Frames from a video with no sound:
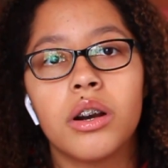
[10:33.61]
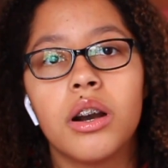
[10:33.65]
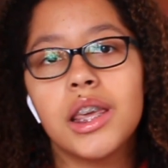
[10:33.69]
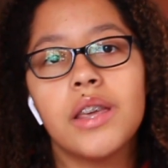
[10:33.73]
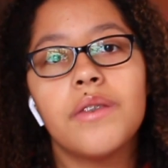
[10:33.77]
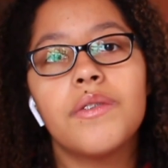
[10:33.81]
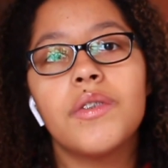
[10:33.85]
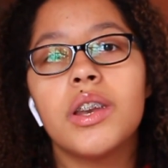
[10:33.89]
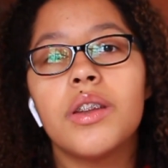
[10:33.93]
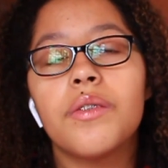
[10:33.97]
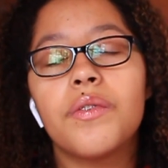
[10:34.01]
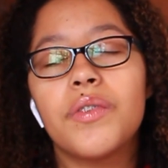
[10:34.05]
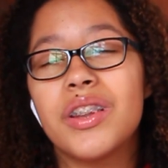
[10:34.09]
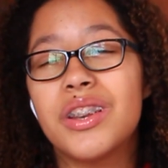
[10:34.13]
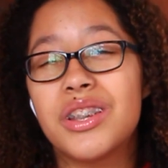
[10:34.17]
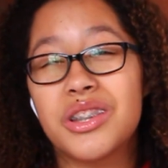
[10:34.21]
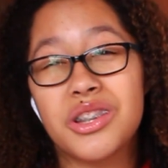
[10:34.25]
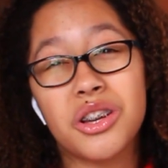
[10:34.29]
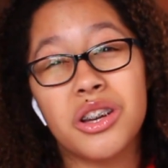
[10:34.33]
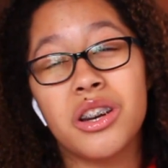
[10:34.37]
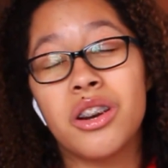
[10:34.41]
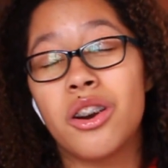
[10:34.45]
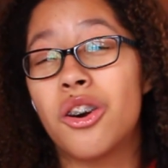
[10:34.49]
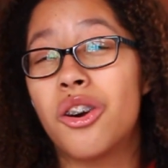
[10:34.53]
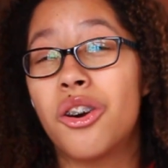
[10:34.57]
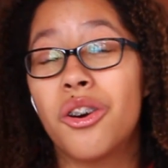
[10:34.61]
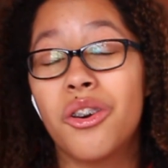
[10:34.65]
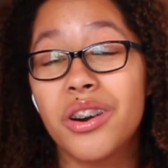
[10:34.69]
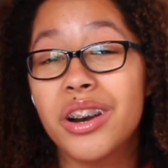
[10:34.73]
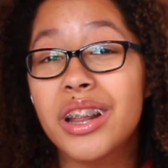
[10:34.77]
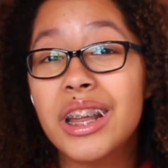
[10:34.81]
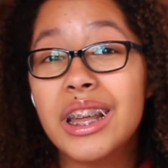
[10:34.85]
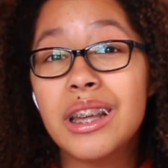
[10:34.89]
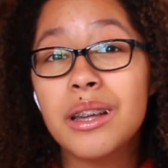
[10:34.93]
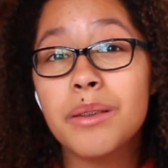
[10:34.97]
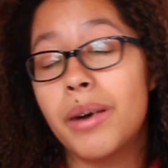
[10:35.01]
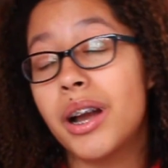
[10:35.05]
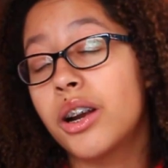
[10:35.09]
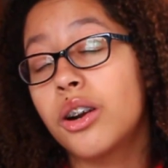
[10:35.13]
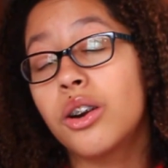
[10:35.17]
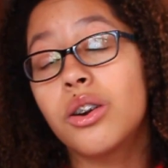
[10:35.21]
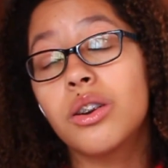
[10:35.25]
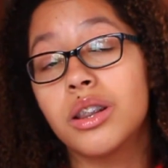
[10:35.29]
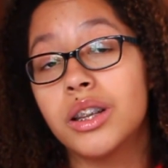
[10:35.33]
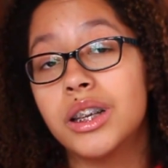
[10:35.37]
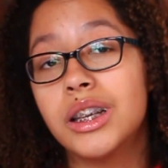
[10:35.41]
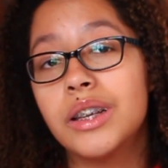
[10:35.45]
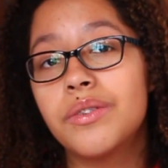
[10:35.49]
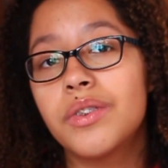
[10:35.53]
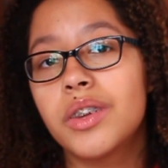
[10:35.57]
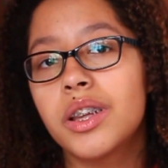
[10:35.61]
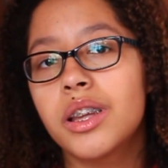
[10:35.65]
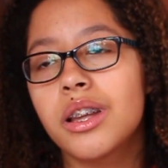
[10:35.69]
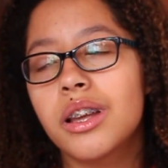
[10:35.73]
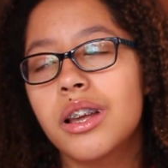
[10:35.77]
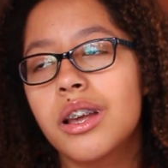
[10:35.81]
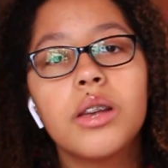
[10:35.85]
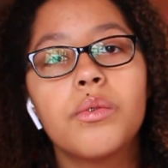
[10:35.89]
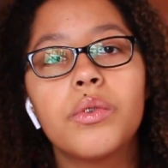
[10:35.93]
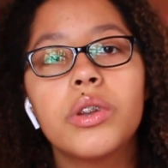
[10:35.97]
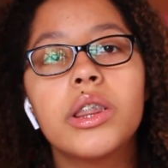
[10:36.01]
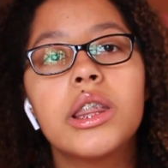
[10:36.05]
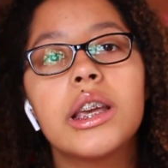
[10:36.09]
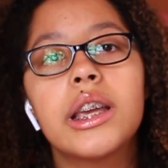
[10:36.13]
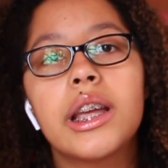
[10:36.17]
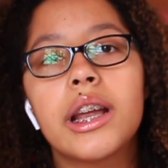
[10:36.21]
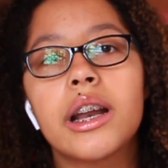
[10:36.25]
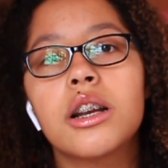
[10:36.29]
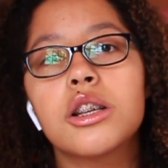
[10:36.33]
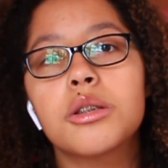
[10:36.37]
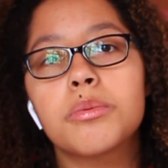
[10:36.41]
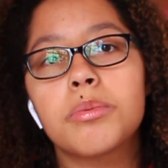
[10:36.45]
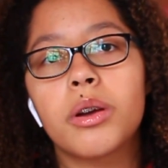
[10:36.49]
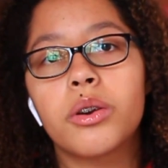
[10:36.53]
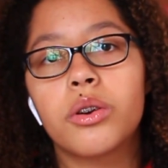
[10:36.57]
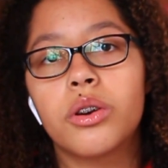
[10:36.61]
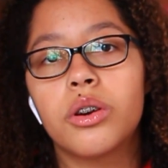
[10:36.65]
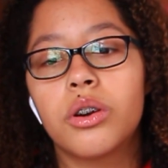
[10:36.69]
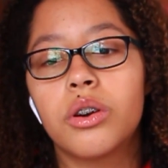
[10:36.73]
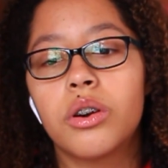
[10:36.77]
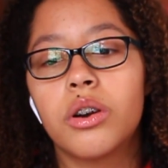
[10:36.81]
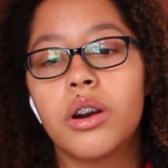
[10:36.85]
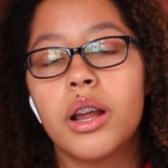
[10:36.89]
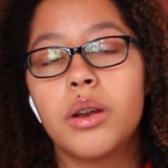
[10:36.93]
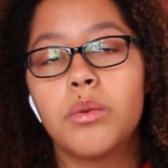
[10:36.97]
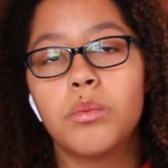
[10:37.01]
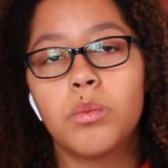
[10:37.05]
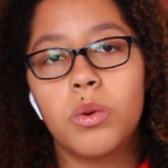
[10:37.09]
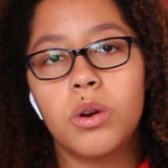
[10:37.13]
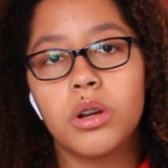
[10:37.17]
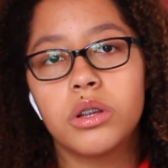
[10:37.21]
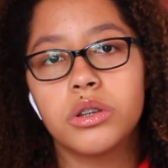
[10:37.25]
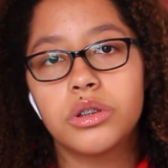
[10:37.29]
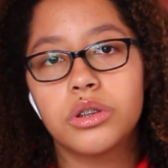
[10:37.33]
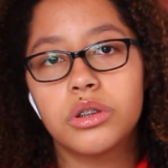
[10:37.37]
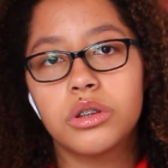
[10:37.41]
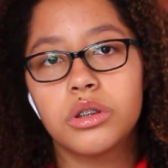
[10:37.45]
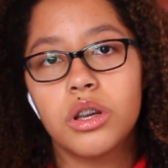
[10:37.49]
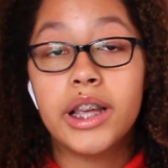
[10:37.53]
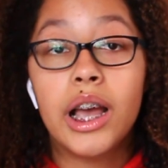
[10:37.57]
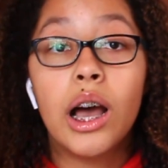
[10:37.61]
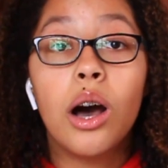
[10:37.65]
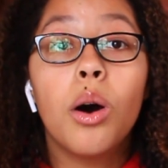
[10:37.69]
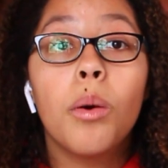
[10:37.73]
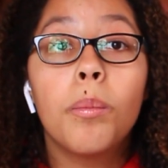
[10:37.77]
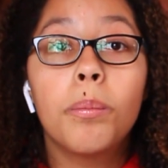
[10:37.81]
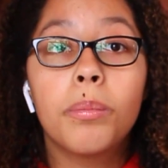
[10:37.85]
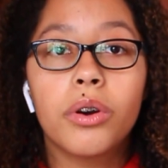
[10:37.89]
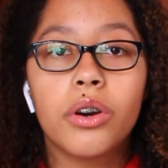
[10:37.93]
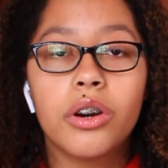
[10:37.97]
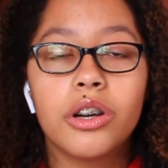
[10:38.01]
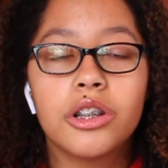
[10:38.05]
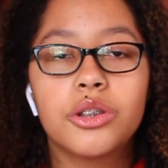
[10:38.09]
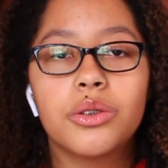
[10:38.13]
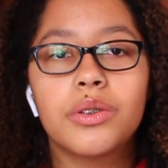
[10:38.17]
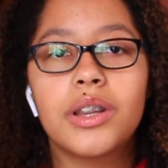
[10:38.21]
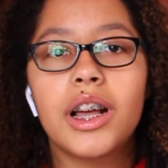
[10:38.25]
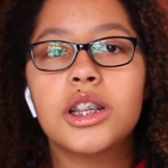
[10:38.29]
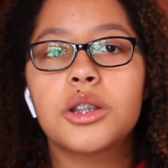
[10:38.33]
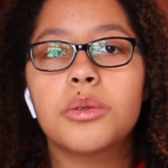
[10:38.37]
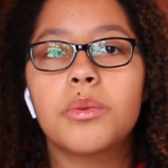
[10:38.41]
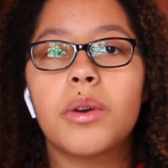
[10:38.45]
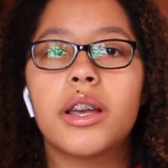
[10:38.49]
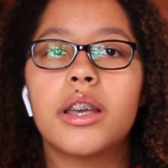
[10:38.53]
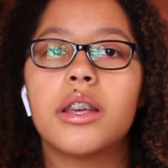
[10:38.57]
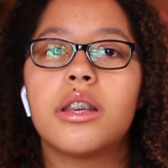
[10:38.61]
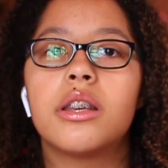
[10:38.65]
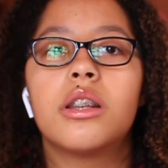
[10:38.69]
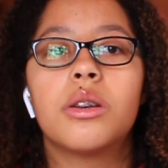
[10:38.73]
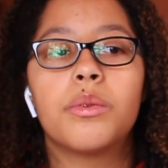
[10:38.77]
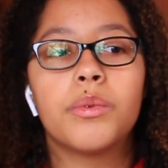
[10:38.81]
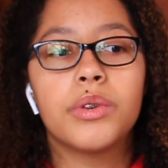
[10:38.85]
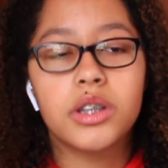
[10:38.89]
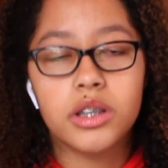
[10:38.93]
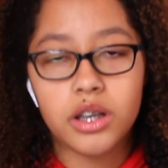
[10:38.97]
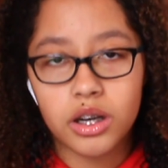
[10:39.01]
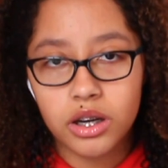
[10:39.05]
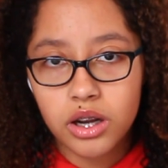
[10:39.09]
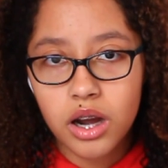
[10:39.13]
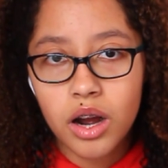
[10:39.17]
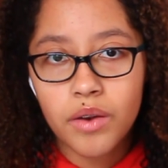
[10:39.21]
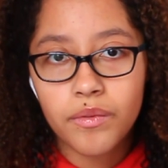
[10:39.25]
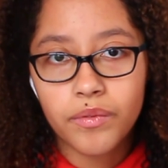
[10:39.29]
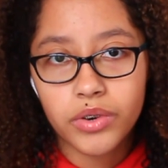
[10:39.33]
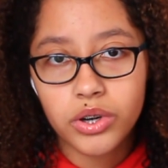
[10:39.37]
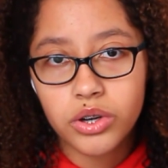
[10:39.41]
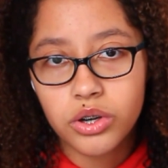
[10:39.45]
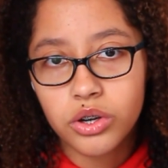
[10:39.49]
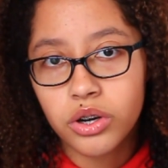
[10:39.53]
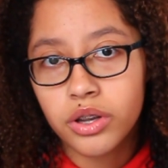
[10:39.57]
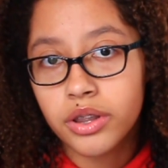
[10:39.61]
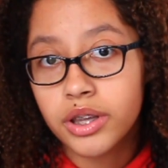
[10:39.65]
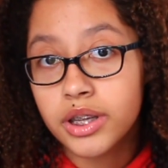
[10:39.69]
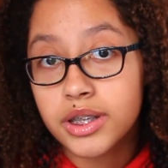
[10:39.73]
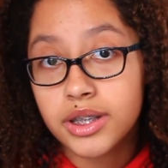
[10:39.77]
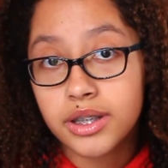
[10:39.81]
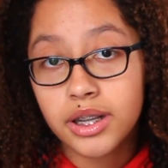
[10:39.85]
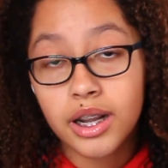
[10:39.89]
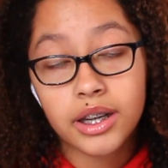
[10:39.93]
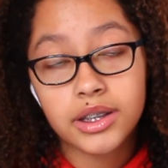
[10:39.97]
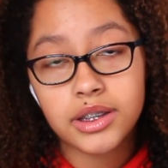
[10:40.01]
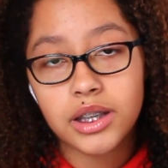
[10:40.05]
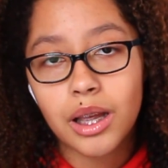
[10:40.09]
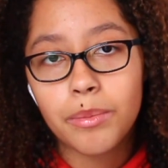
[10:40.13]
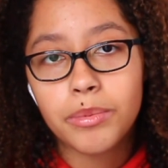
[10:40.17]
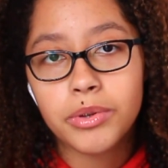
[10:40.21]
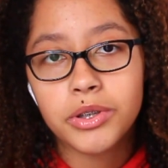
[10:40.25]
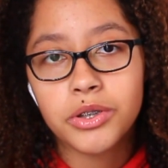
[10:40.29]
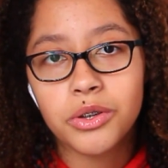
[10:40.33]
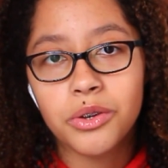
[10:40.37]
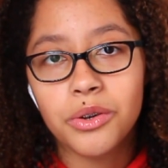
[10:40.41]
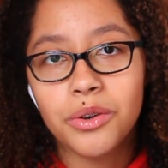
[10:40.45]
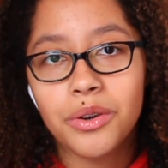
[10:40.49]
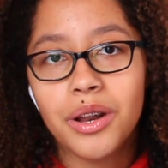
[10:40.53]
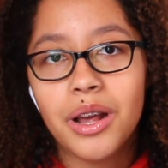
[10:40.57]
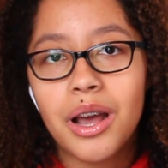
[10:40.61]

Even if it's gonna hurt him by her leaving, he really cares about her and wants to help her, and so that's why, you know, he's gonna comfort her in this next episode.